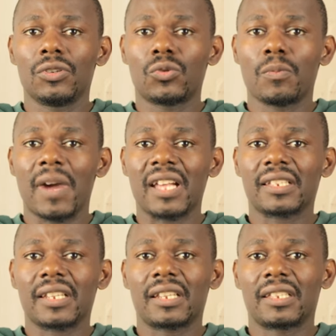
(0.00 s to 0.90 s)
to
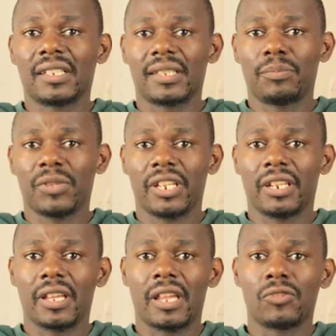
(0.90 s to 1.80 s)
master
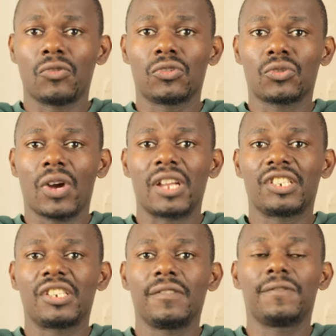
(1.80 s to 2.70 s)
discipline and also
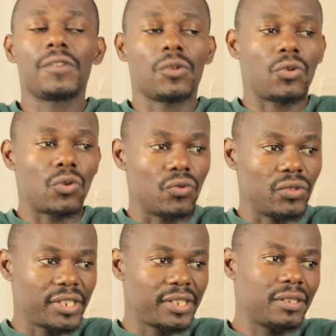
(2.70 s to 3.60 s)
achieve your
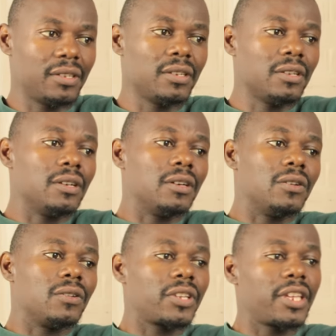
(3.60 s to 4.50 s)
goals.
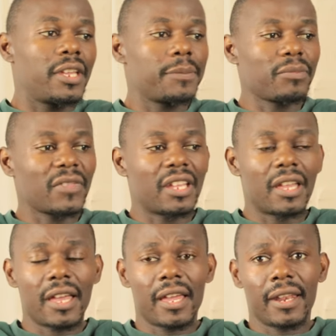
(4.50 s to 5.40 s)
Okay,
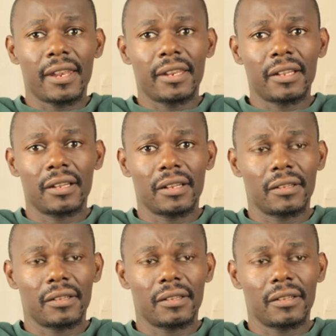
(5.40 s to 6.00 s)
and